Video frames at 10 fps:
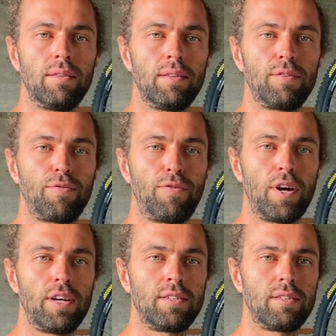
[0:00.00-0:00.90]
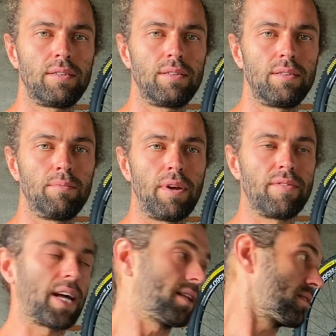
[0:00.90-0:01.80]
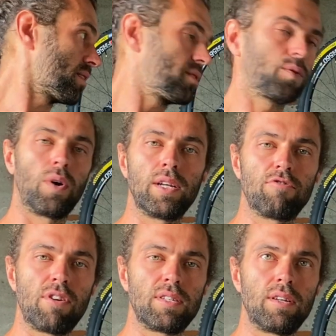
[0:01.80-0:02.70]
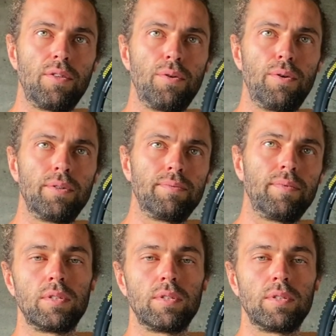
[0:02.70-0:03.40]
This first bit of analysis is quite interesting, I thought.